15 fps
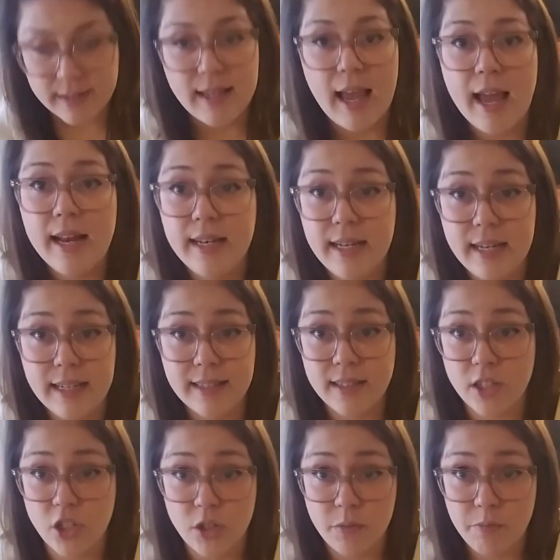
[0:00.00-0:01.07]
endings,
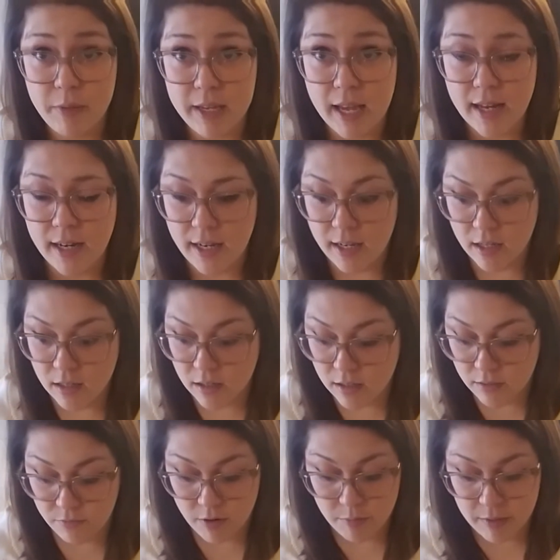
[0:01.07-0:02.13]
and
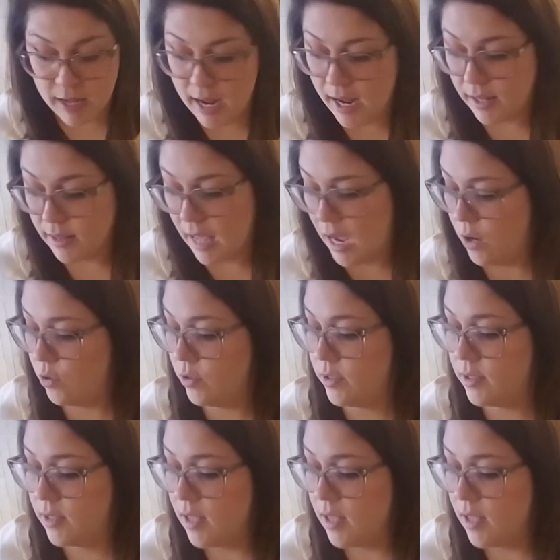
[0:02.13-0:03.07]
beginnings from the 8th house